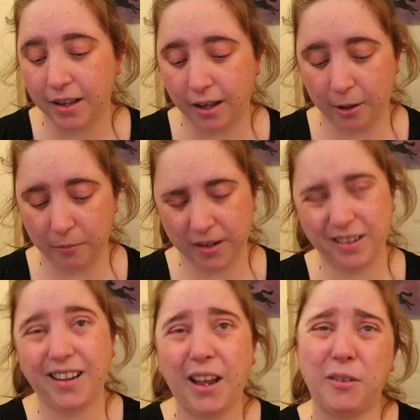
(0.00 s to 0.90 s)

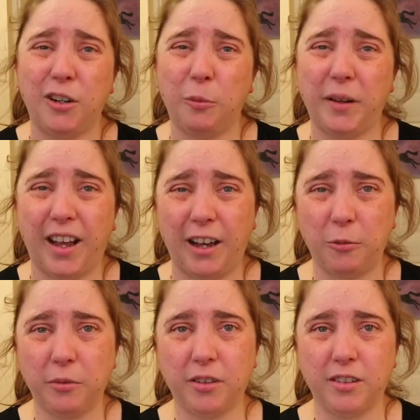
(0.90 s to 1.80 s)
And every little bit
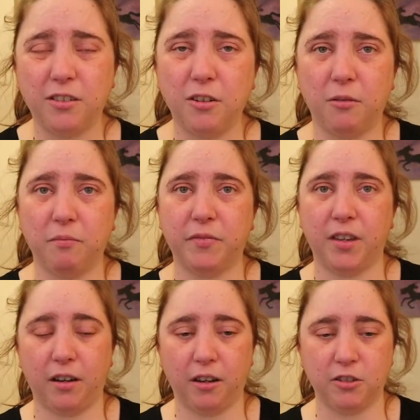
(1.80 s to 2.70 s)
helps. It's not.
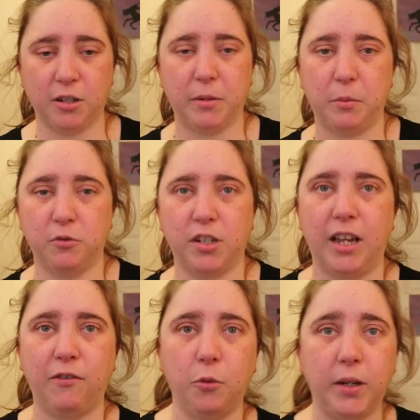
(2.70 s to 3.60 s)
I know some people
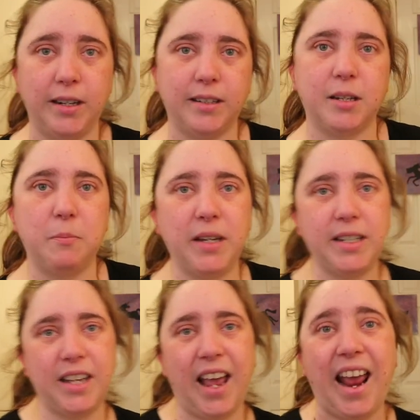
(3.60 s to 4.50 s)
say if you eat
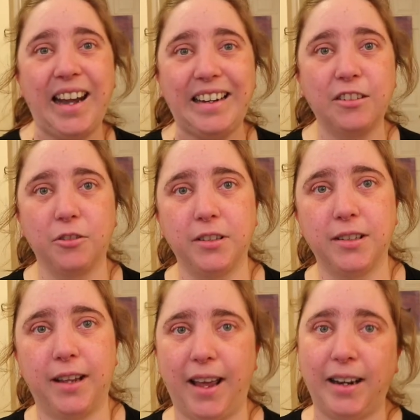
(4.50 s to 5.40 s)
meat at any
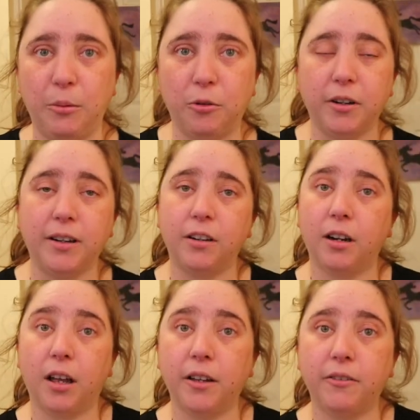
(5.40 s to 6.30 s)
point in
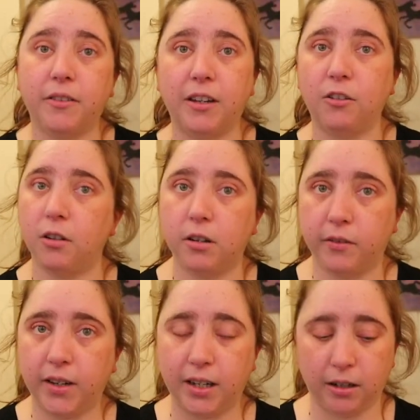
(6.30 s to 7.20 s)
your life, then you're not a
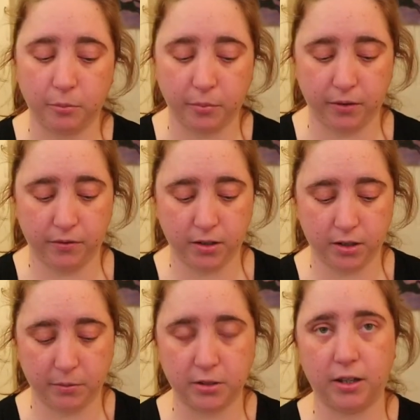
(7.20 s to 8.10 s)
vegan. But as far as
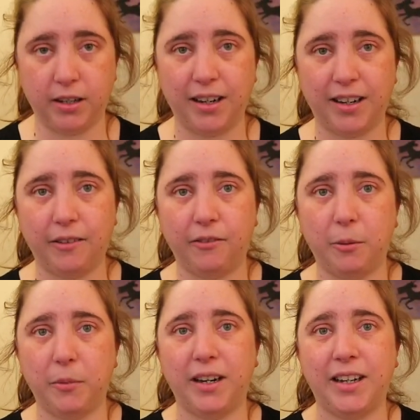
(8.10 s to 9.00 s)
I'm concerned, if
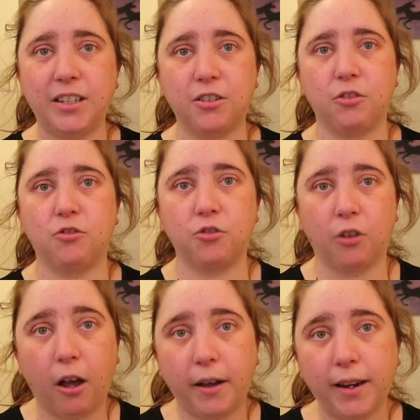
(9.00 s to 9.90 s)
I'm at least
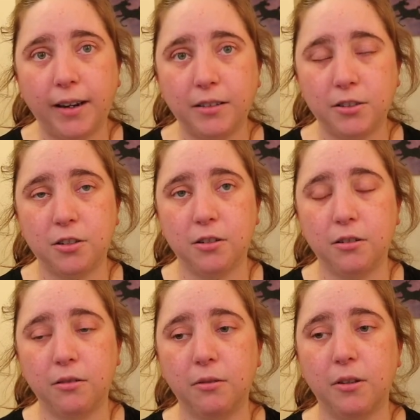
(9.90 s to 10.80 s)
trying
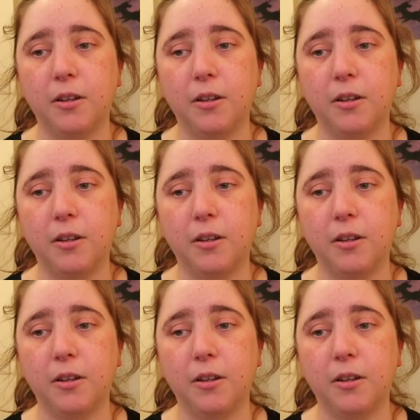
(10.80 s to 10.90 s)
to